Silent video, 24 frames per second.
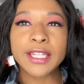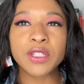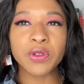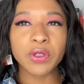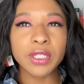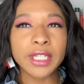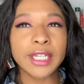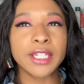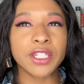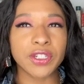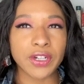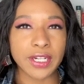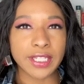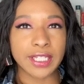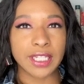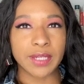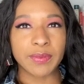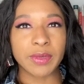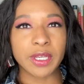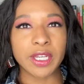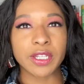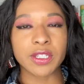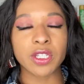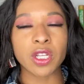It's really interesting
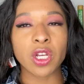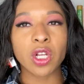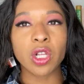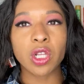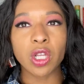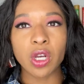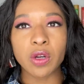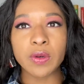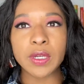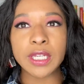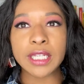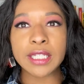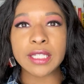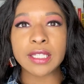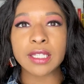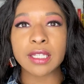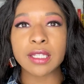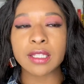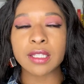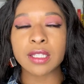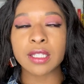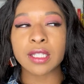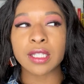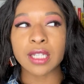because Chloe's
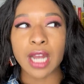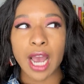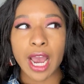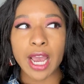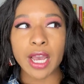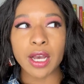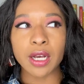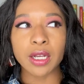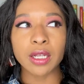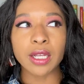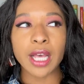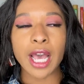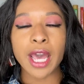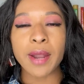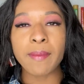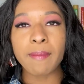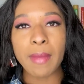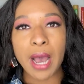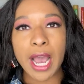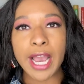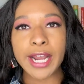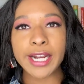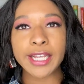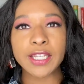style and
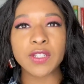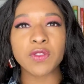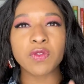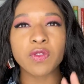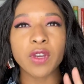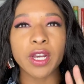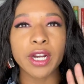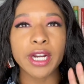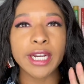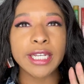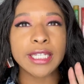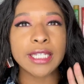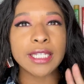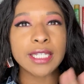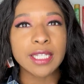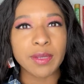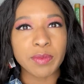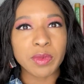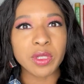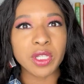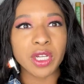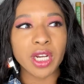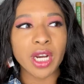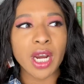mine is very
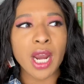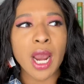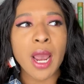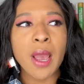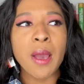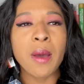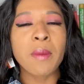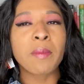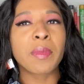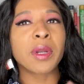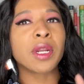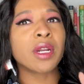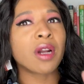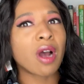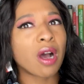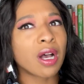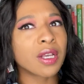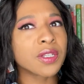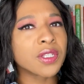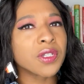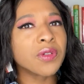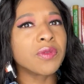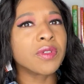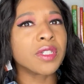similar, but it
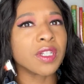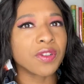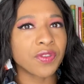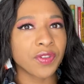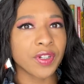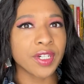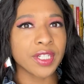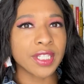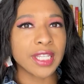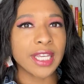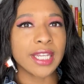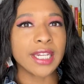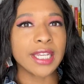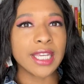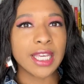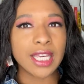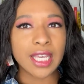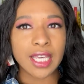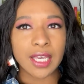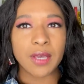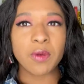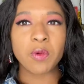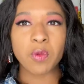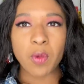also differs in
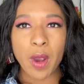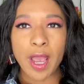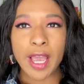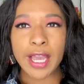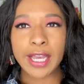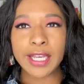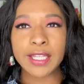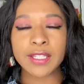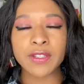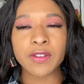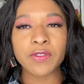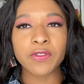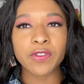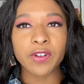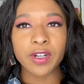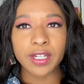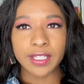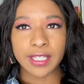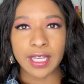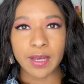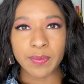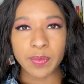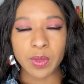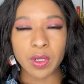key ways. For
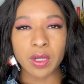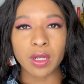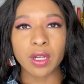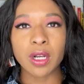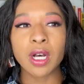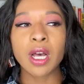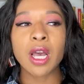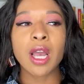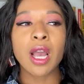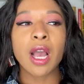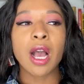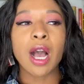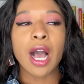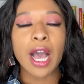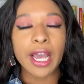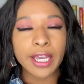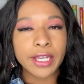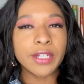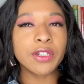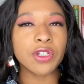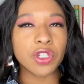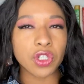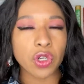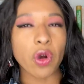example, I
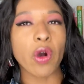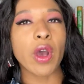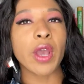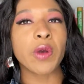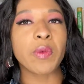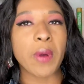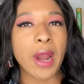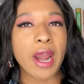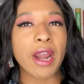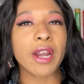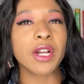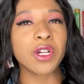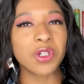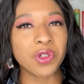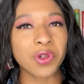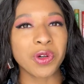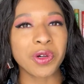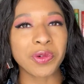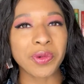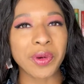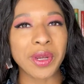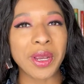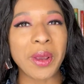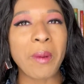enjoy wearing
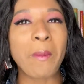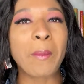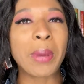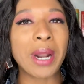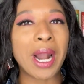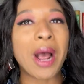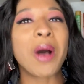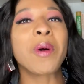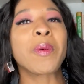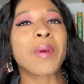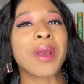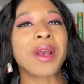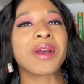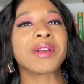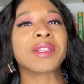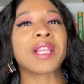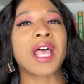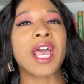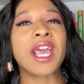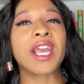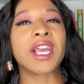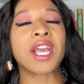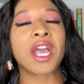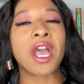jewelry, but I'll wear
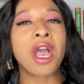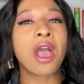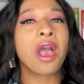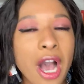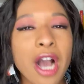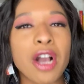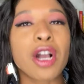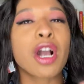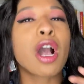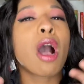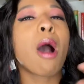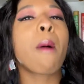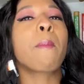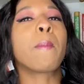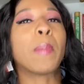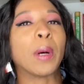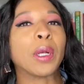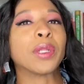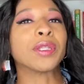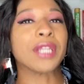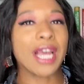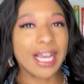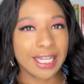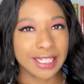like a
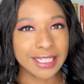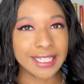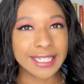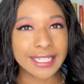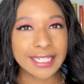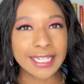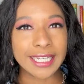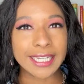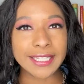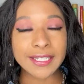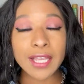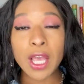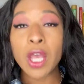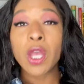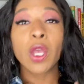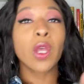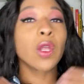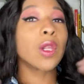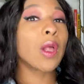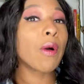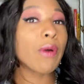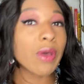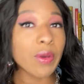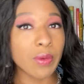couple necklaces.
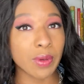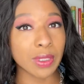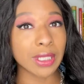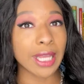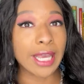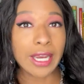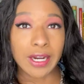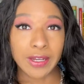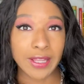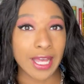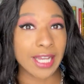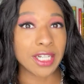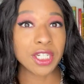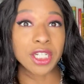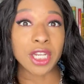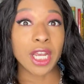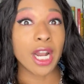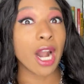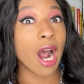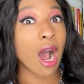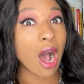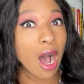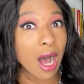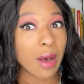Chloe will layer that
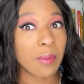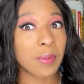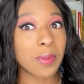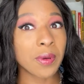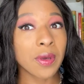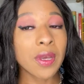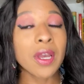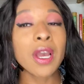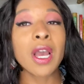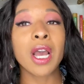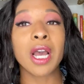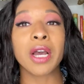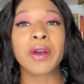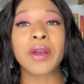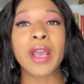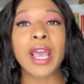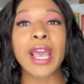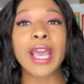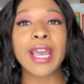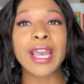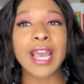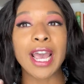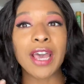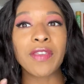shit up,
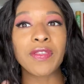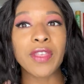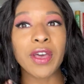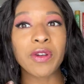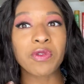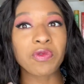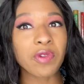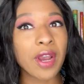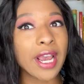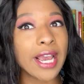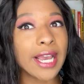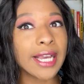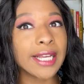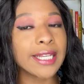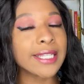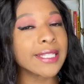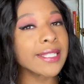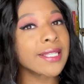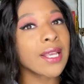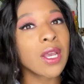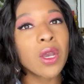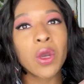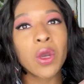okay? And then rings,